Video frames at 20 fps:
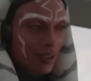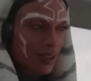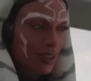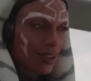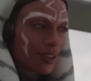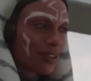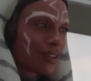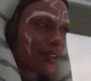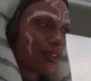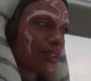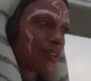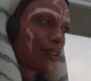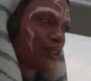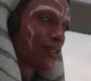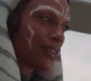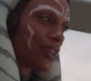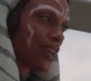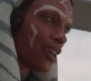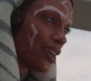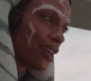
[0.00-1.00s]
a
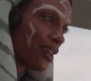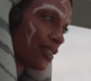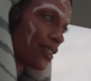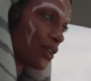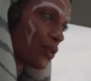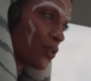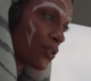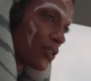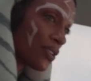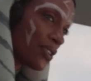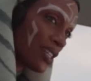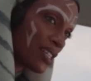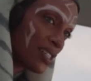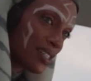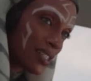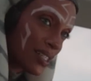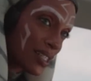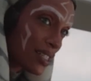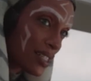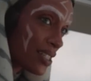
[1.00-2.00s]
droid. He never got
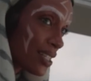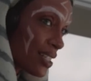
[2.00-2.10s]
involved with the